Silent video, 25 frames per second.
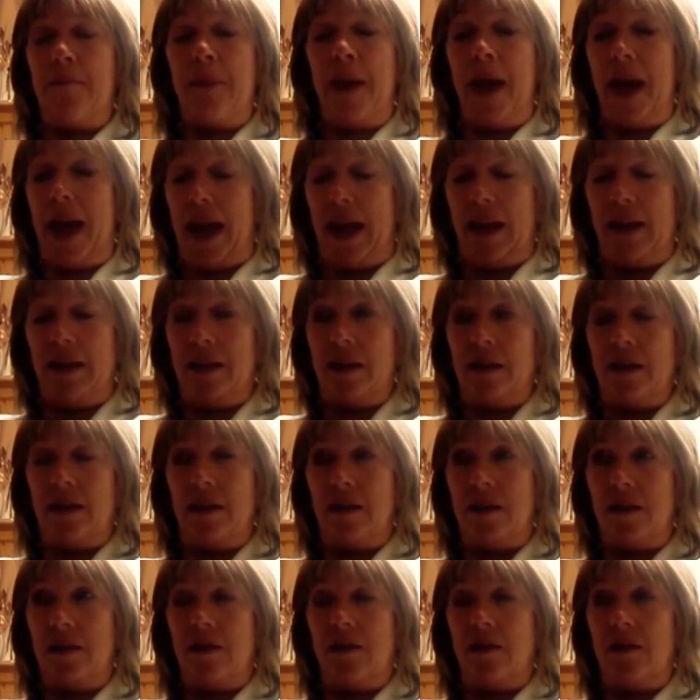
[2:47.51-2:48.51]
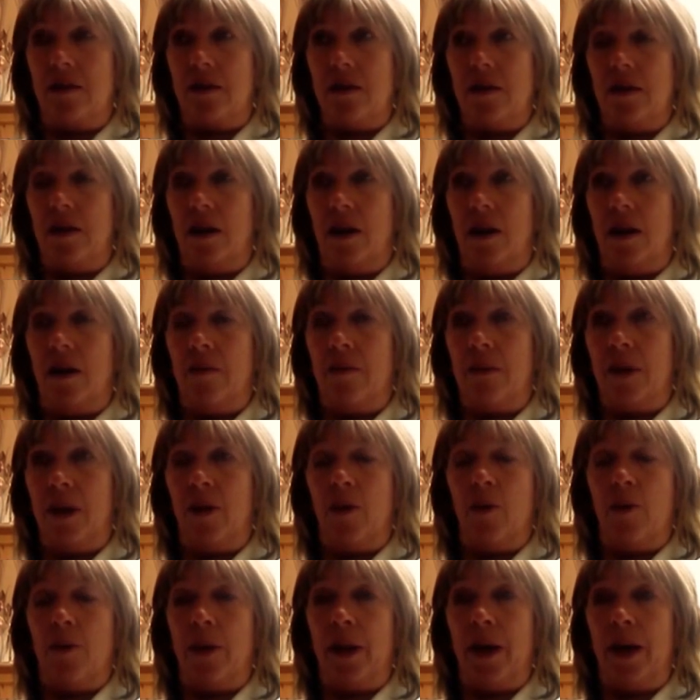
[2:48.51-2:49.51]
best
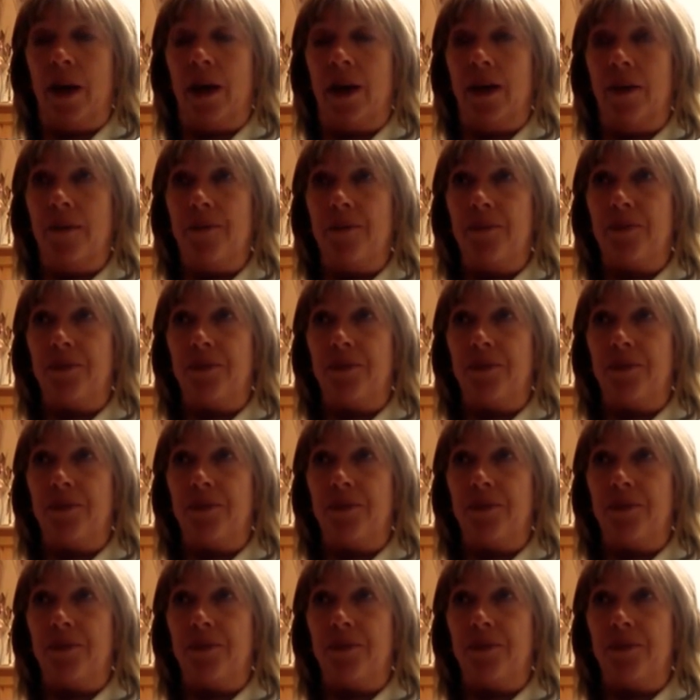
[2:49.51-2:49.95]
it'll be